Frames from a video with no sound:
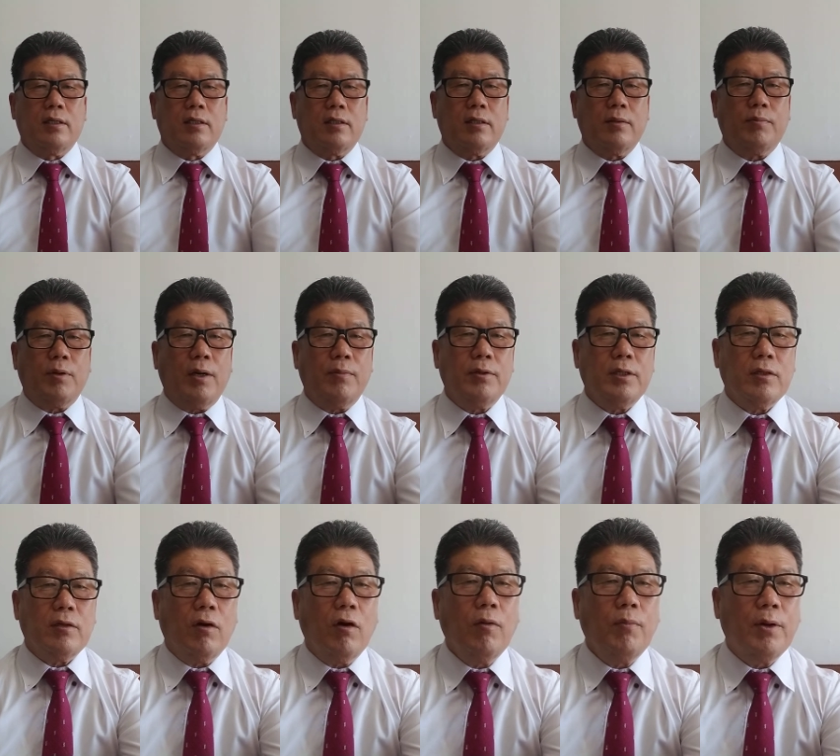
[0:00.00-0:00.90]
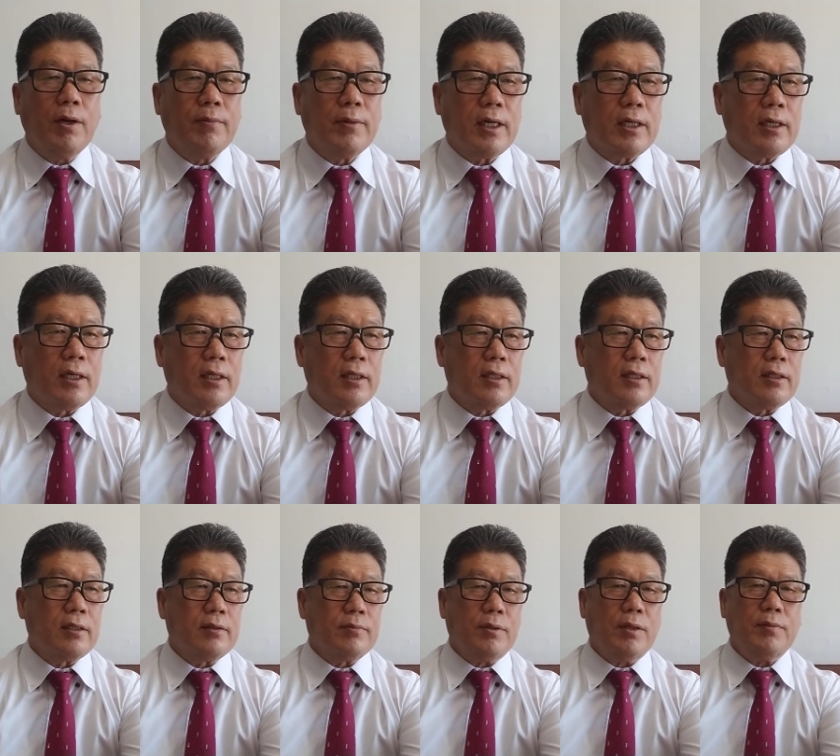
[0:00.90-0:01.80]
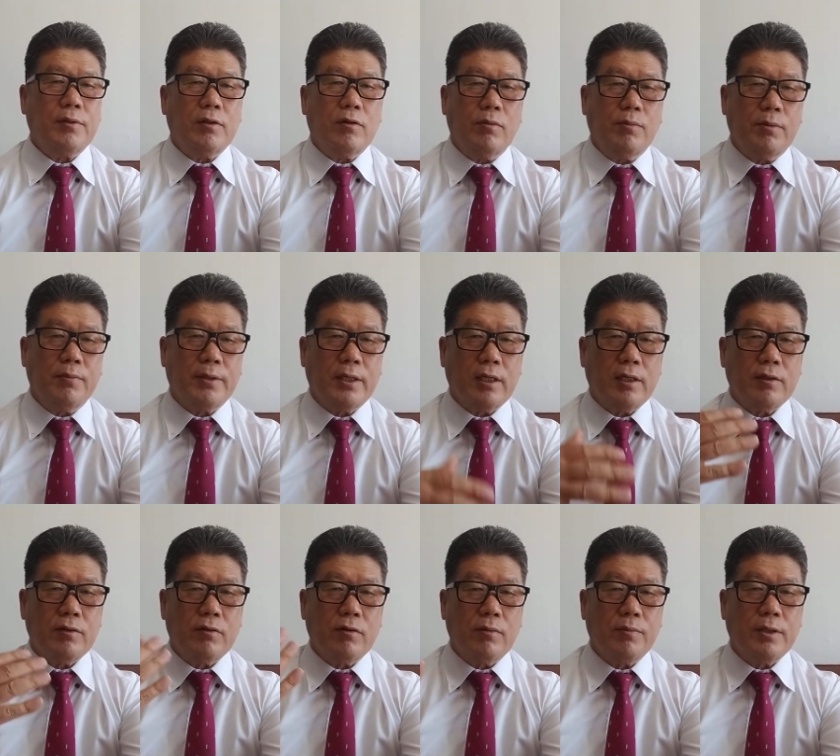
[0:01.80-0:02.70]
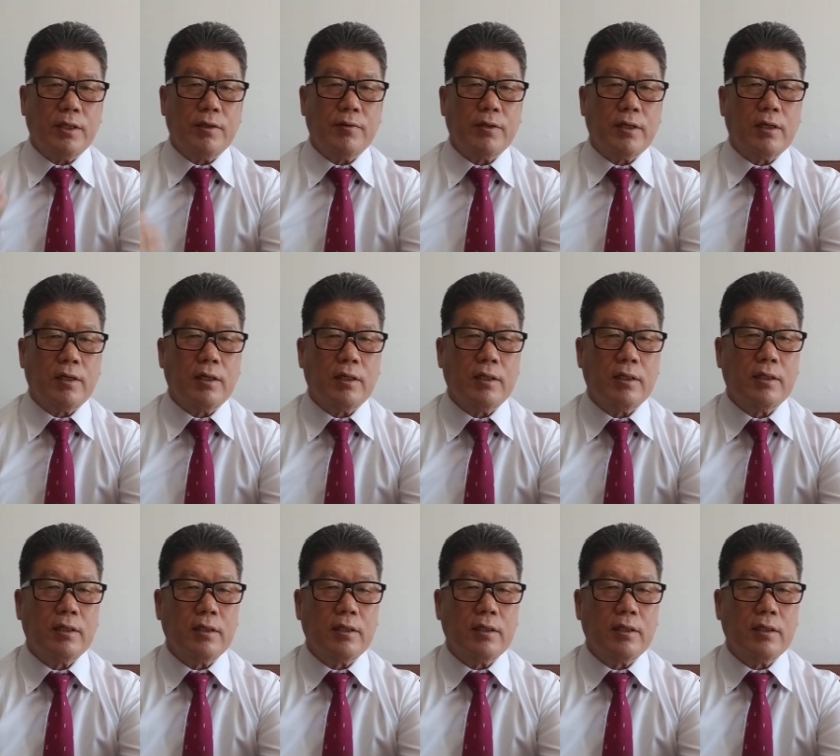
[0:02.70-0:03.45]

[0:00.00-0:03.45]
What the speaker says: The public open market. Public open market, you know very well.